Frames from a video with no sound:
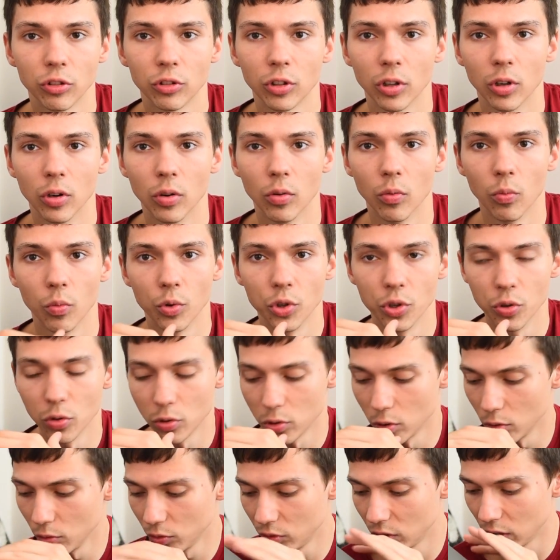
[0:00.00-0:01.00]
So when you
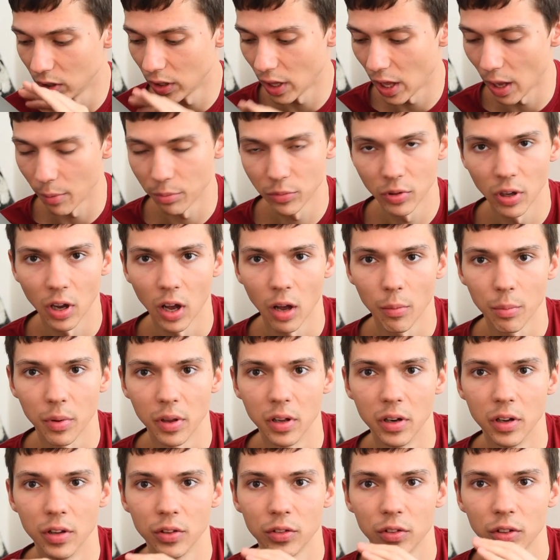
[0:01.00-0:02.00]
close the laptop
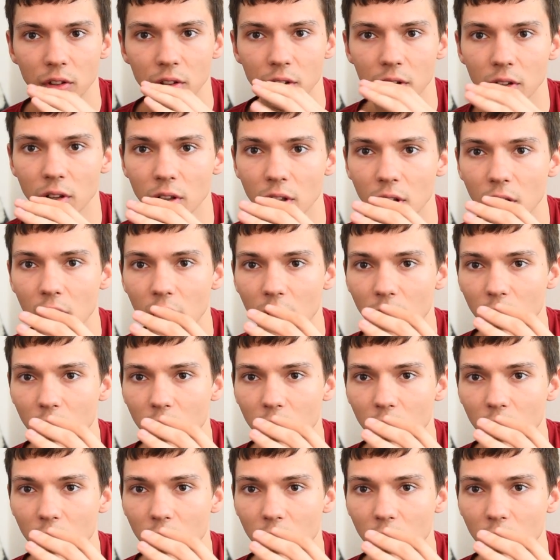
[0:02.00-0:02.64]
and it's in a